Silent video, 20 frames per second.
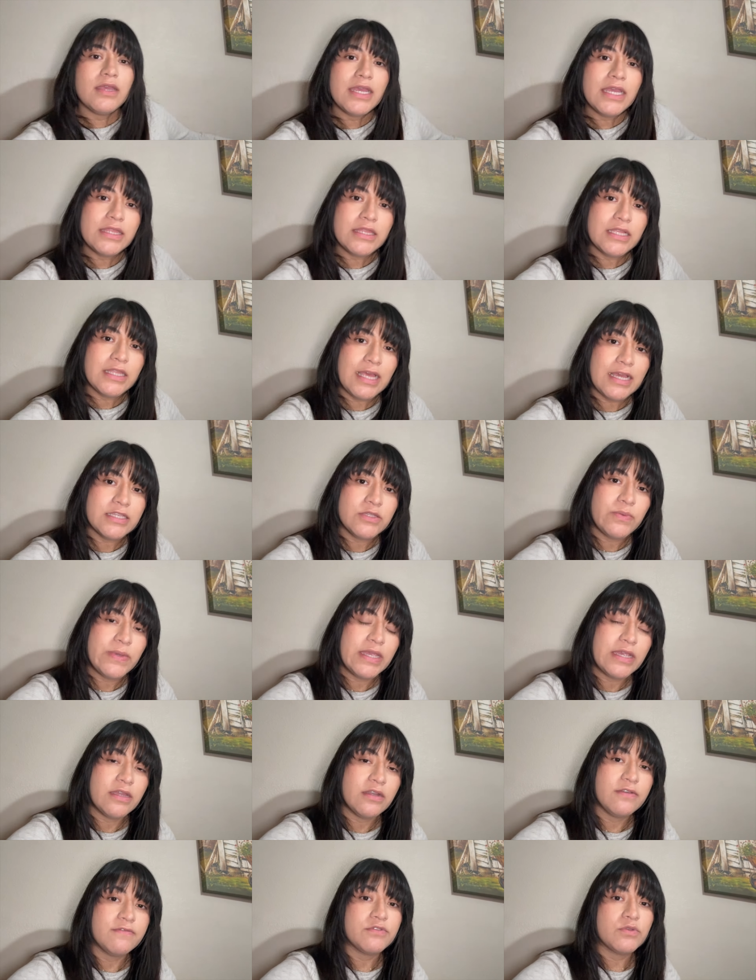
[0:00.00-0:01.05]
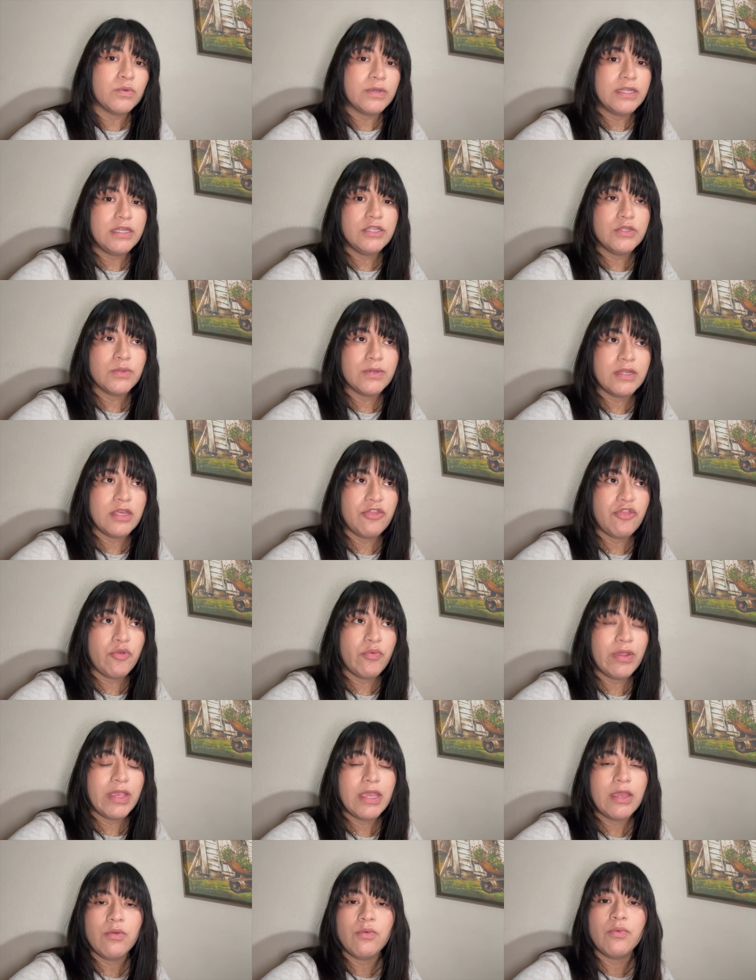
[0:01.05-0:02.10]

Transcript: In the last weekend of twenty twenty-three,